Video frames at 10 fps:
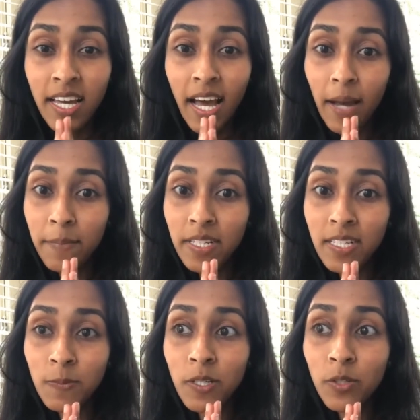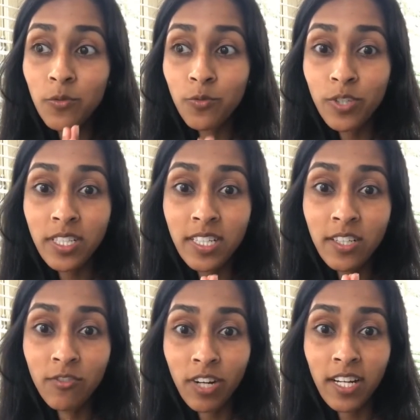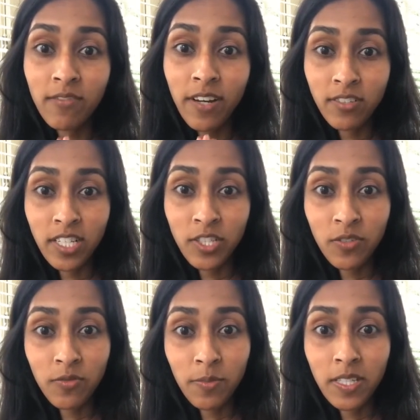It has been a really great foundation for me,